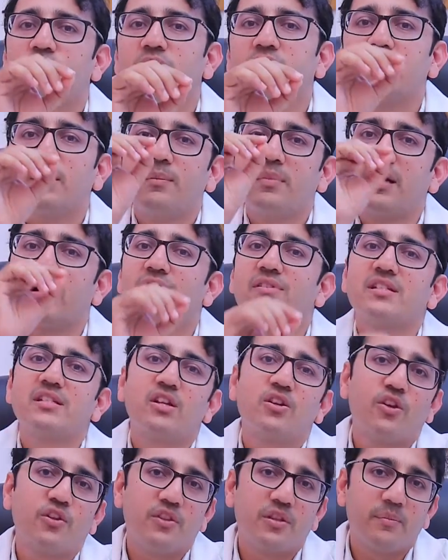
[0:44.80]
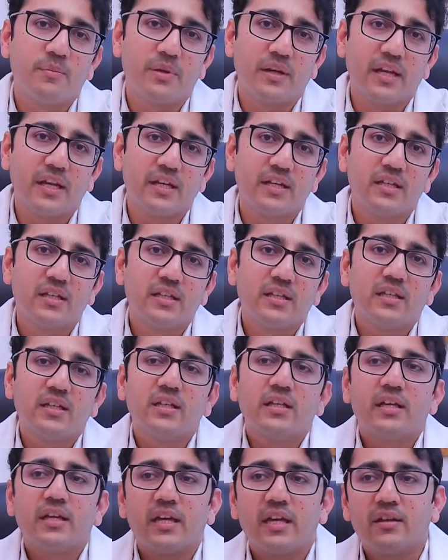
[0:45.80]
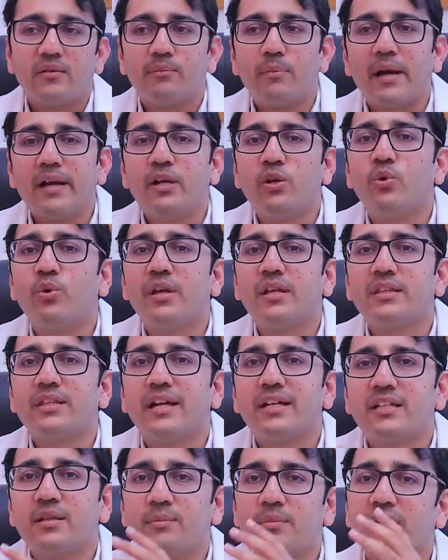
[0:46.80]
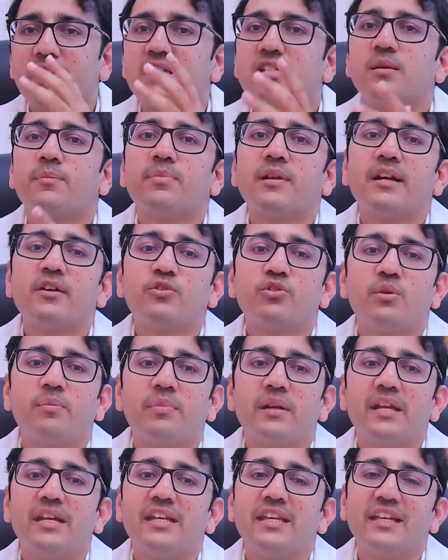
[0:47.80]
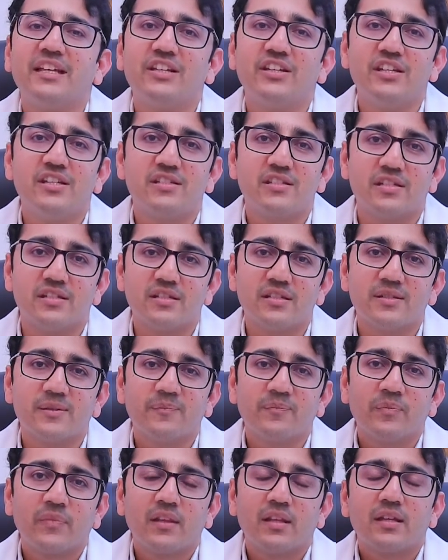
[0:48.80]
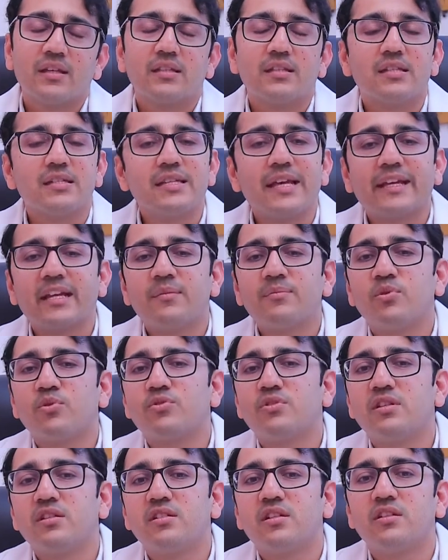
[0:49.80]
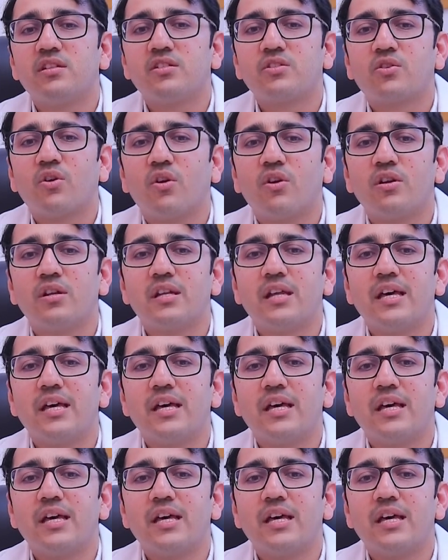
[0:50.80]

with the blood vessel on the brain. And by doing that, the blood supply to the brain increases. The second procedure is called